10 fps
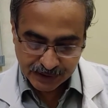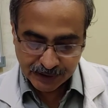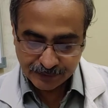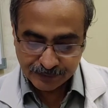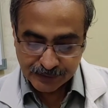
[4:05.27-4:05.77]

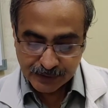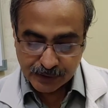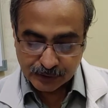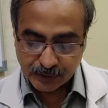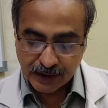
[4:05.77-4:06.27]
If
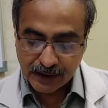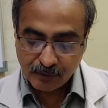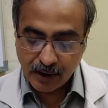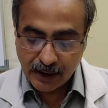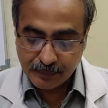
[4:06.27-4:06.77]

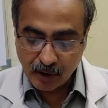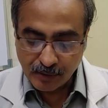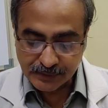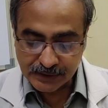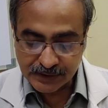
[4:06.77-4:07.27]

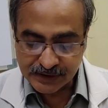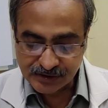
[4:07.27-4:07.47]
thoracoabdominal